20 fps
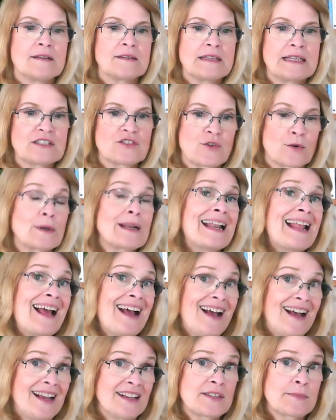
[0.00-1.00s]
certain
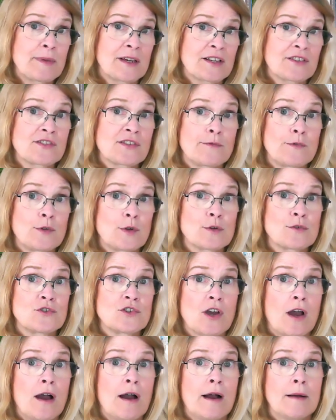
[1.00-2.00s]
aspects of your
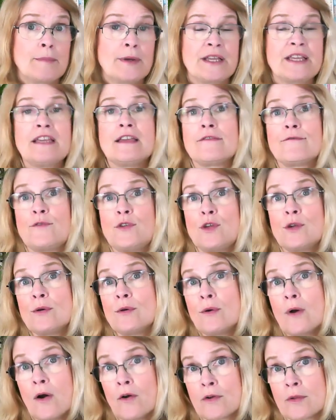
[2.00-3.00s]
job. If
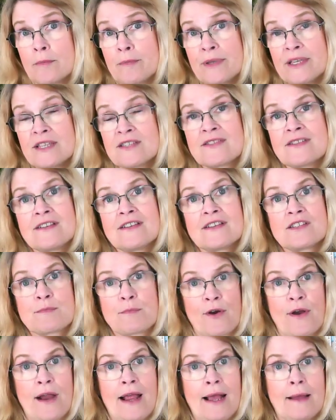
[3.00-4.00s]
you own a business,
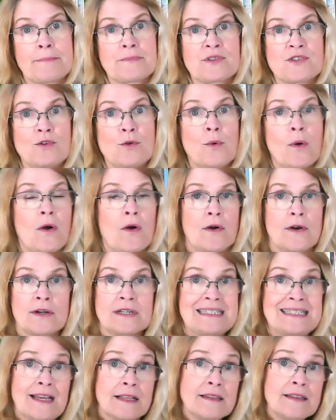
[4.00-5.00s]
perhaps you are
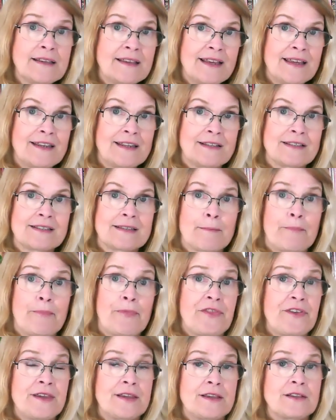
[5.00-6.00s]
delegating some
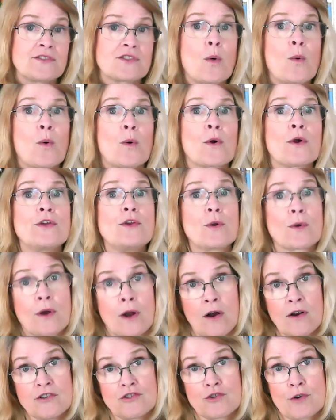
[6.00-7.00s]
things or you're
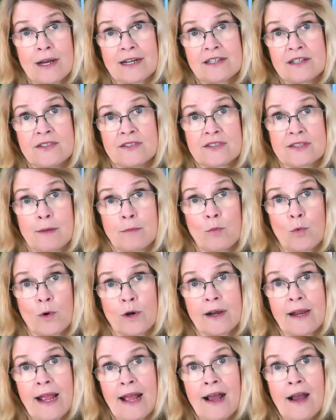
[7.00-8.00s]
contracting some
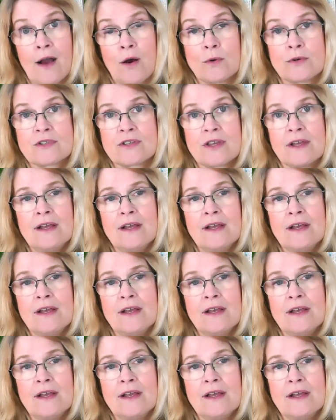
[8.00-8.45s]
work out.